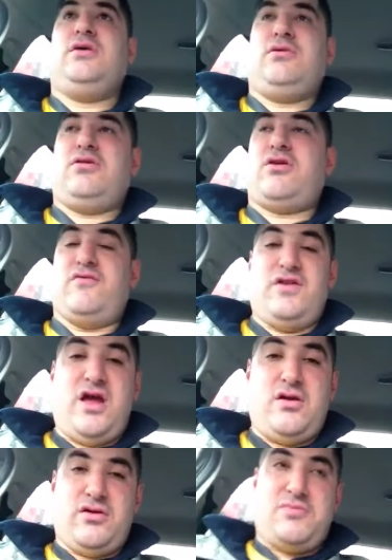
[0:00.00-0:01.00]
it's over an
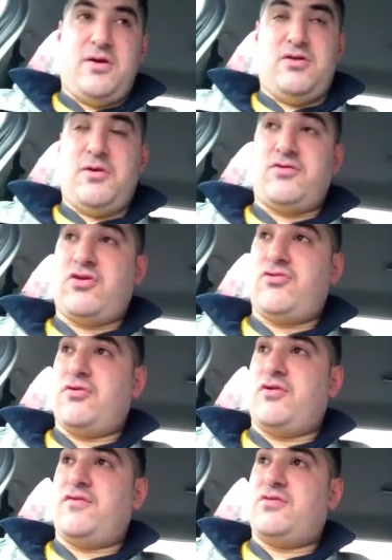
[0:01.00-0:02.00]
hour, I suppose. But I just
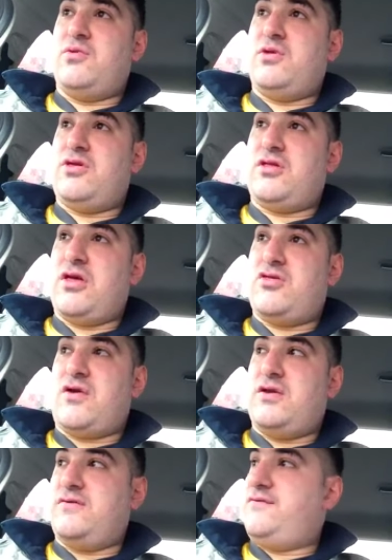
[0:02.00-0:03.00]
dropped off this morning. She had to get a
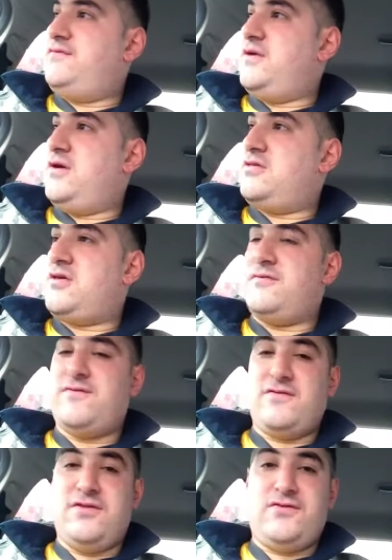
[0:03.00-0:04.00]
train at uh,
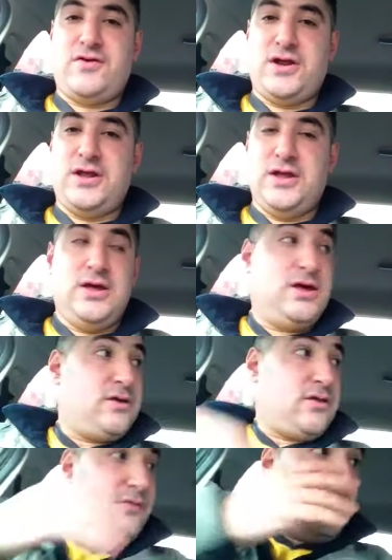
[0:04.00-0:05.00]
7:53,
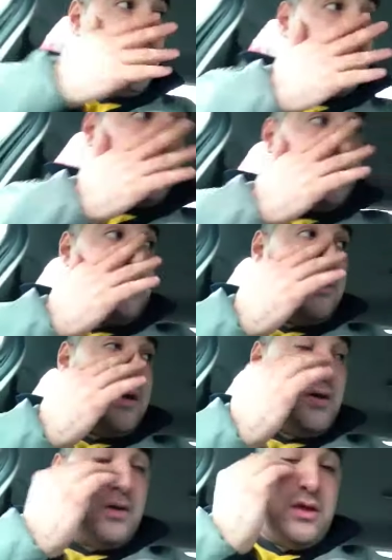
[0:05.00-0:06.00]
so I thought whilst I'm doing that,
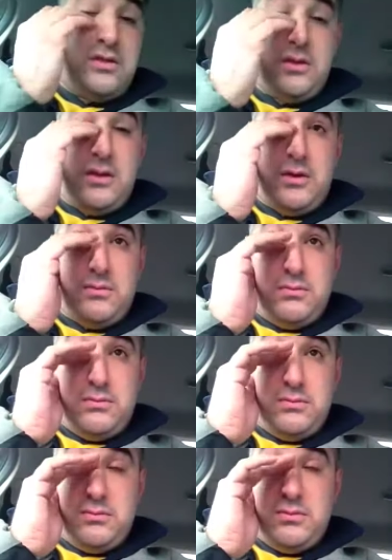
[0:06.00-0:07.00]
I'll head um,
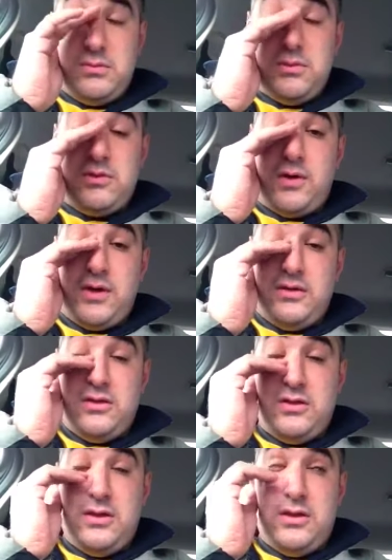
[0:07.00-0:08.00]
straight
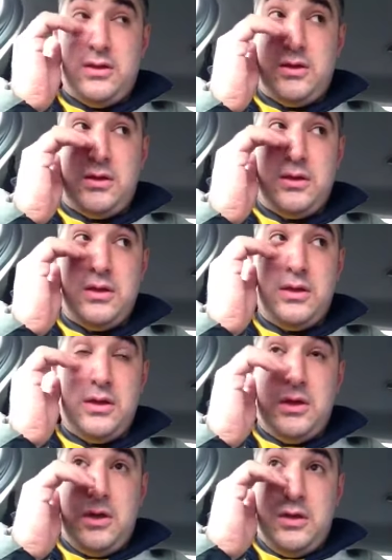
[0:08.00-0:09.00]
into the uh,
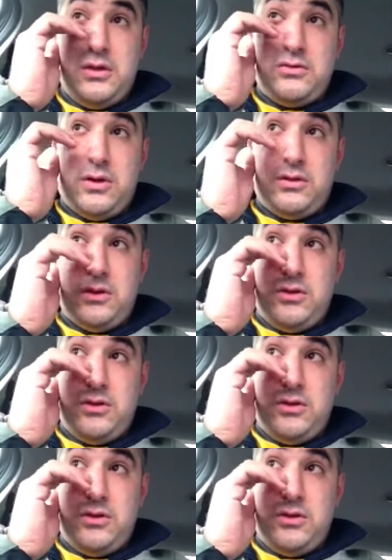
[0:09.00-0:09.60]
straight into the